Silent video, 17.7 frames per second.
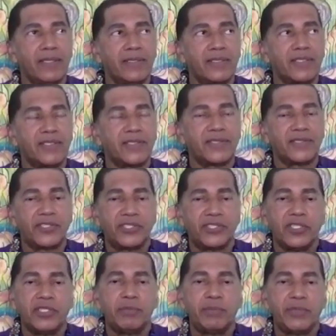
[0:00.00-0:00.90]

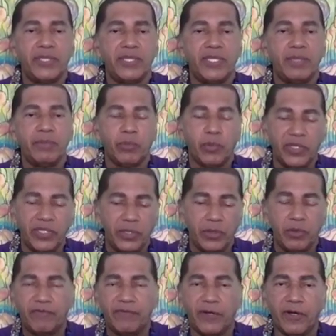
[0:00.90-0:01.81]
should be when
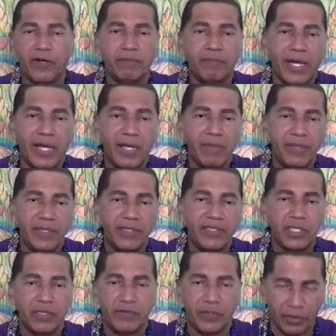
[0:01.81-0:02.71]
you vote by
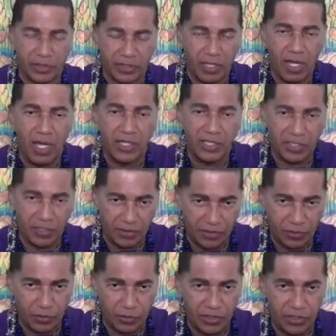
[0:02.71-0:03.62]
means of your
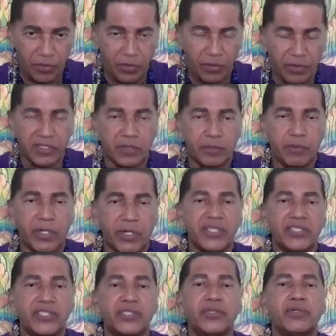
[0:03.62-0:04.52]
conscience, when you
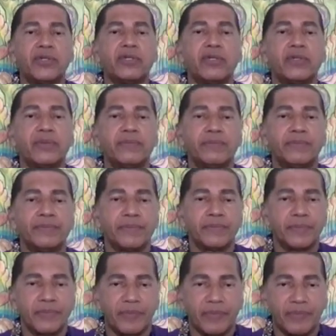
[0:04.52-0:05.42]
express your
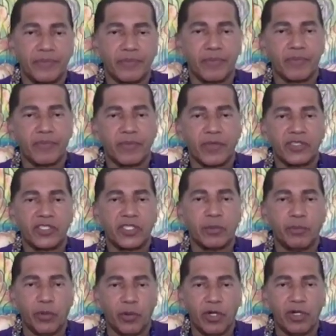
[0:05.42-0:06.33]

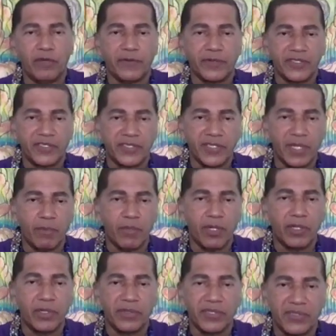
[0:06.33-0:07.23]
support for
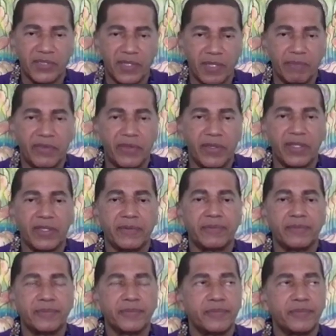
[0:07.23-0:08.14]
someone or something,